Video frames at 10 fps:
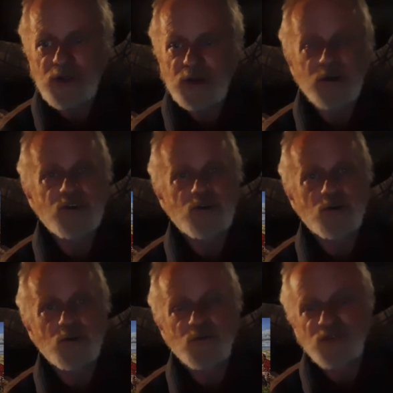and
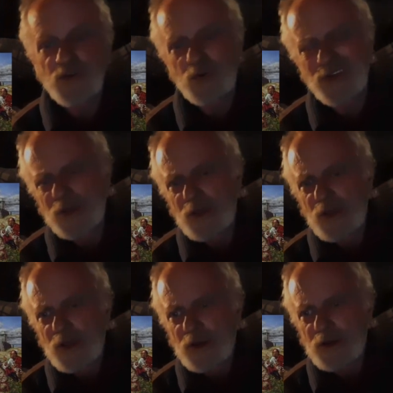internal feud.
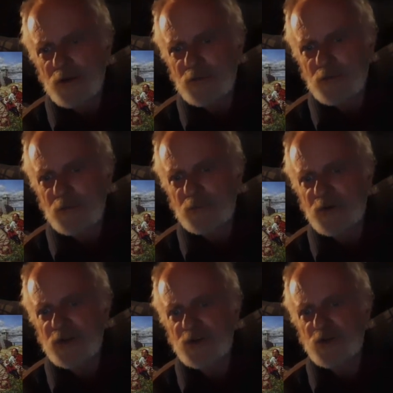Uh,
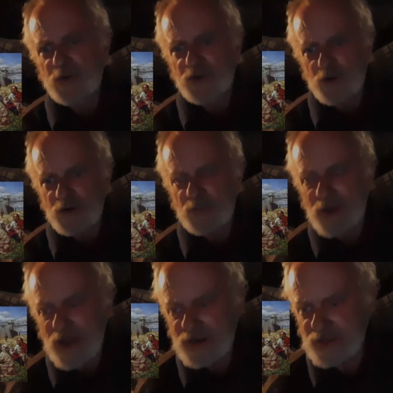but to return to
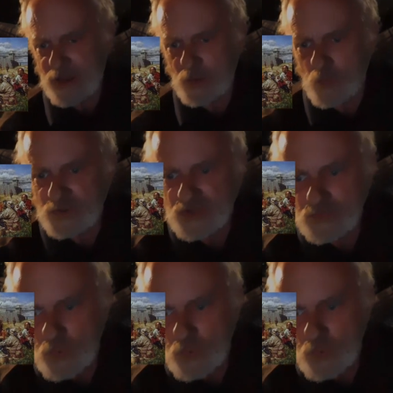Pontiac once